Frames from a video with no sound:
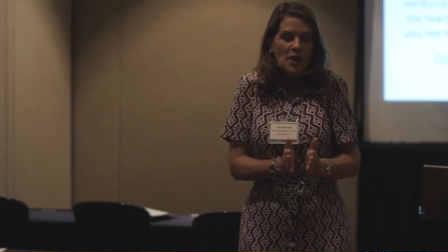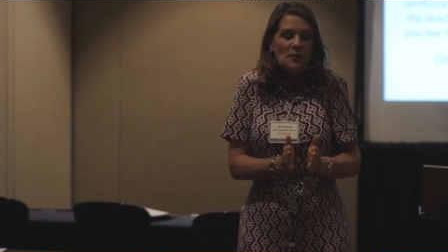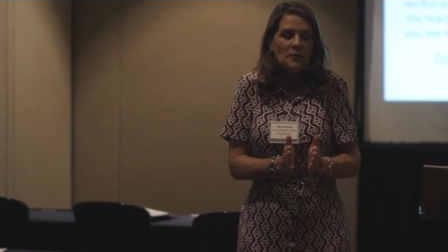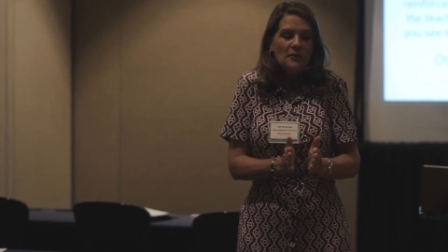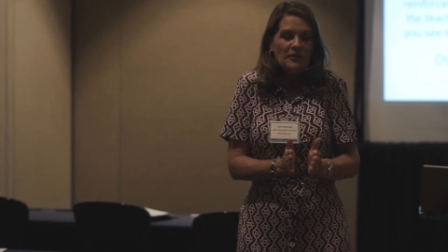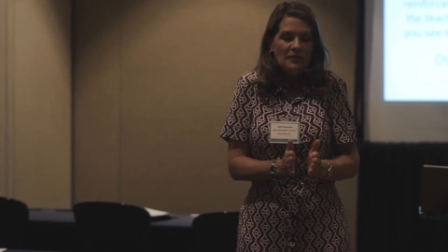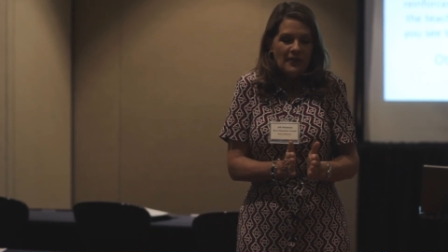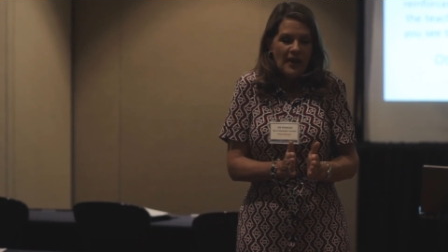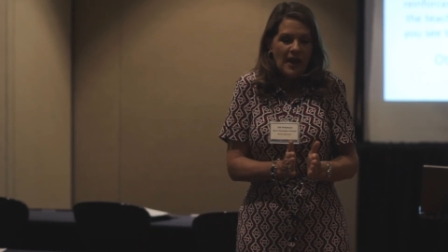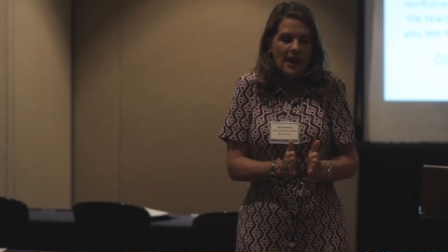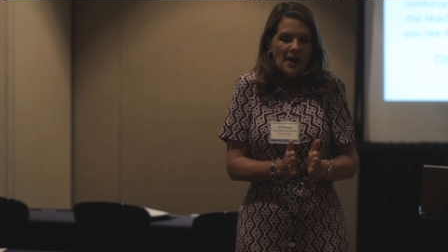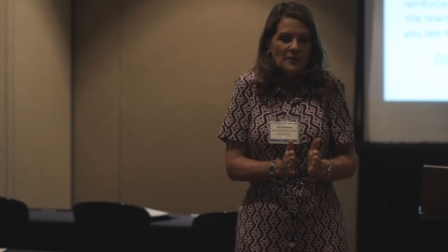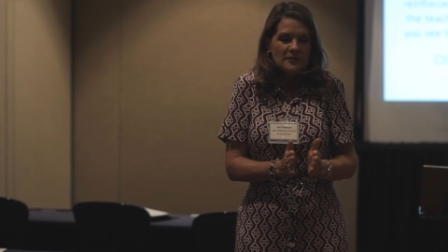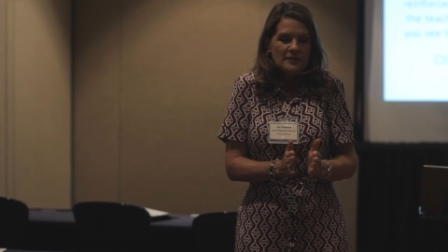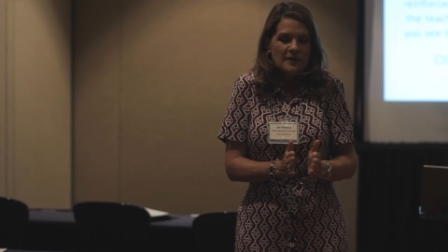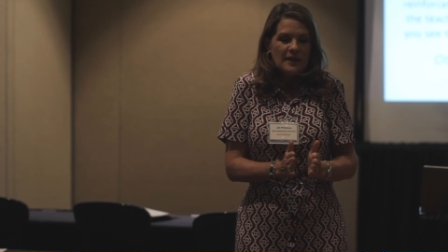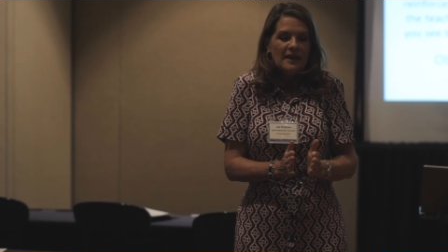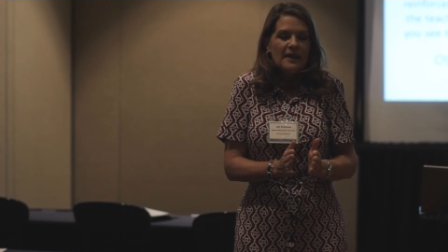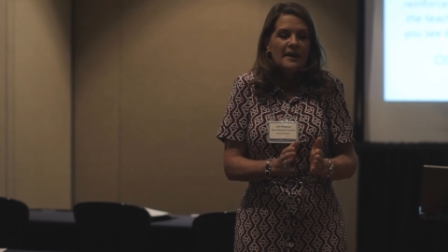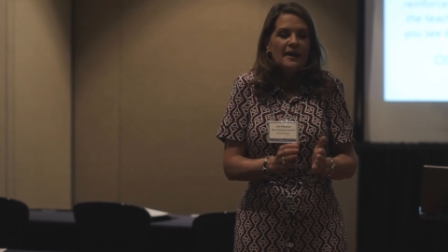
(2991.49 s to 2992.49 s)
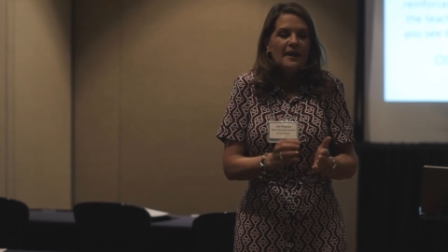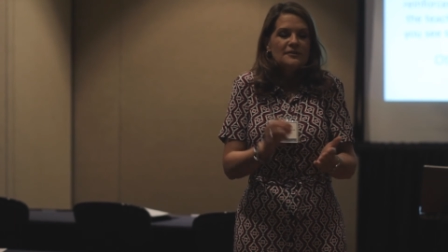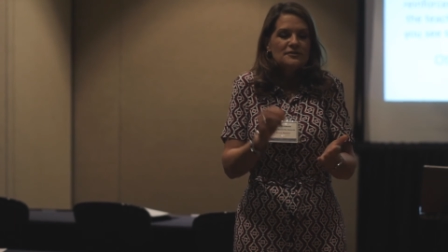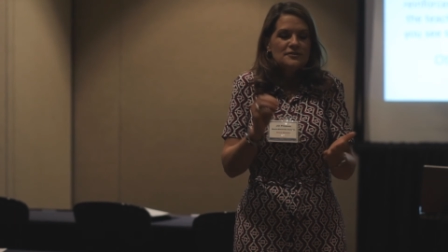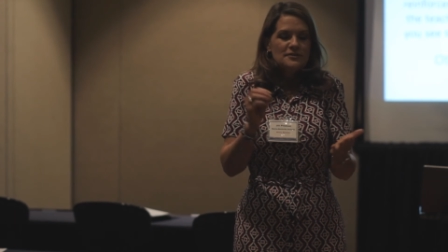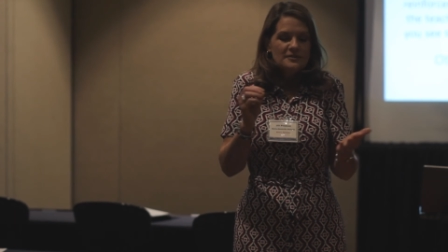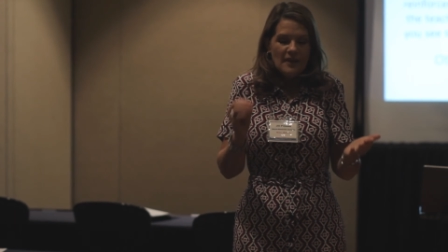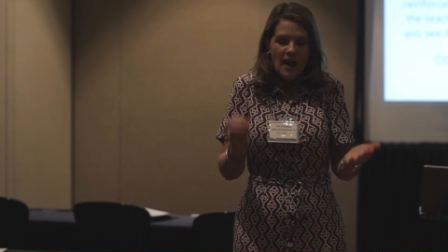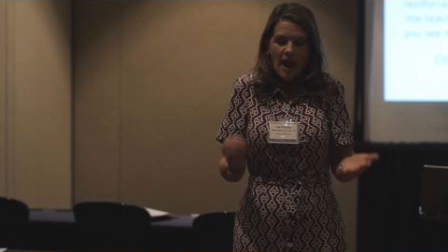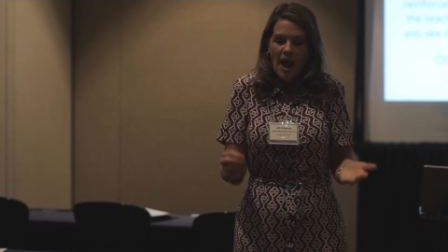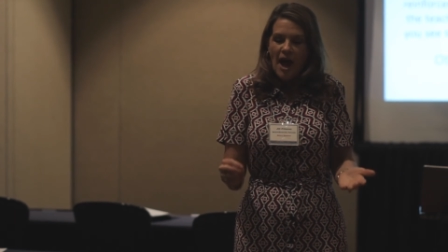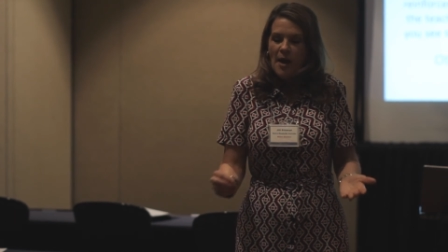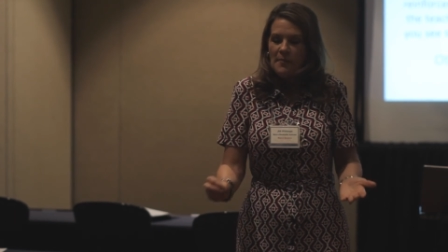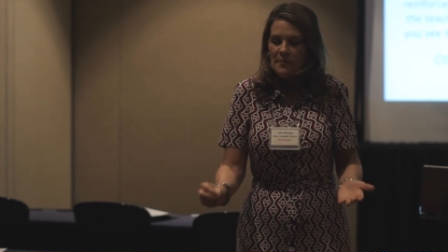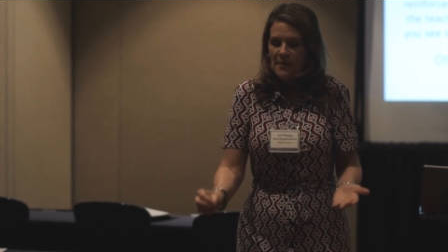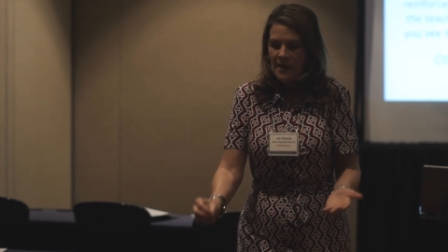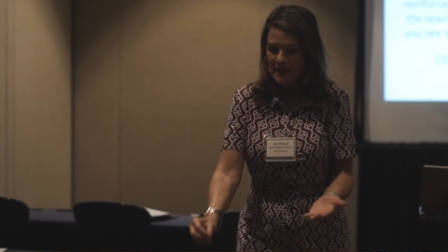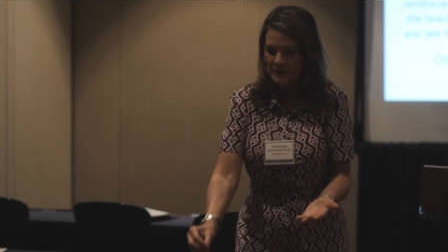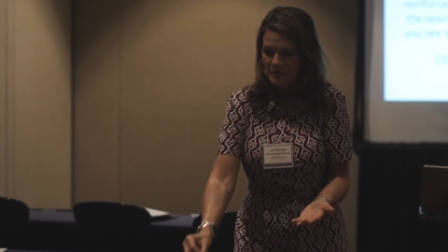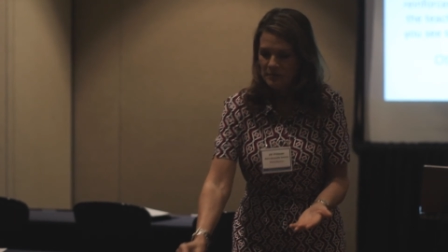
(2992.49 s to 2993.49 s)
without
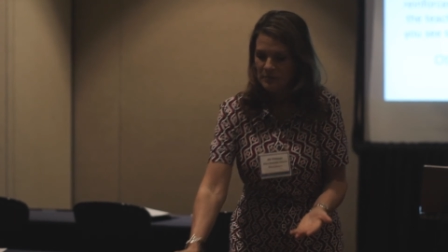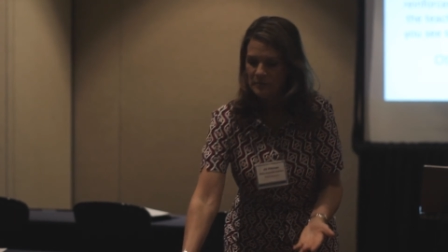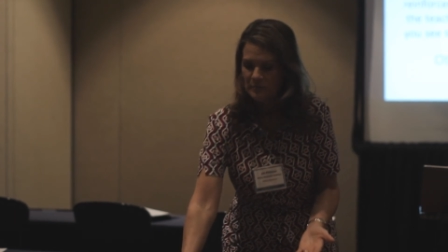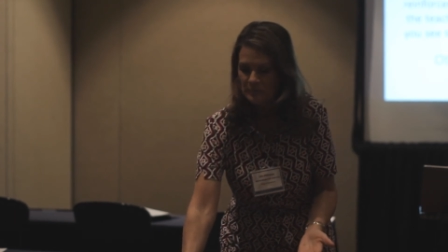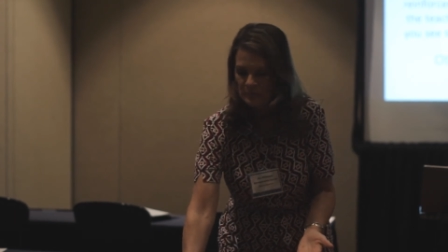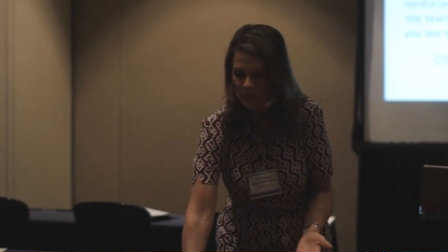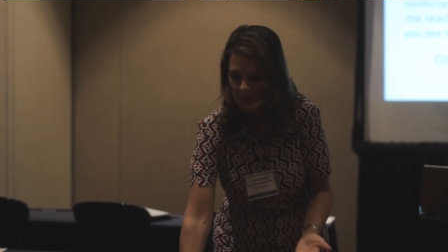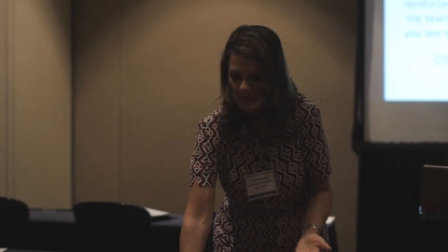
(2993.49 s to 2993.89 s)
stop and